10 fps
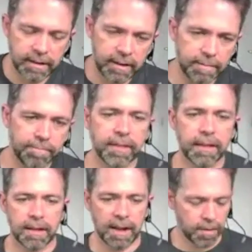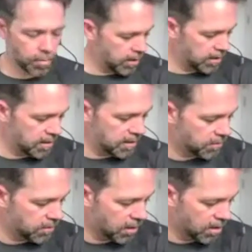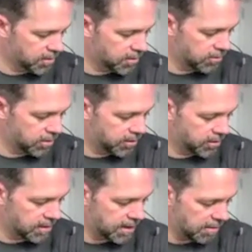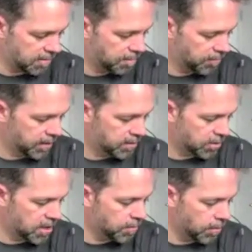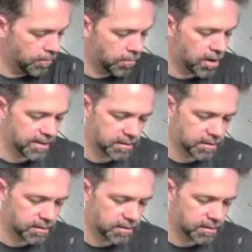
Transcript: But I've been wearing this for almost 2 years now. So even before I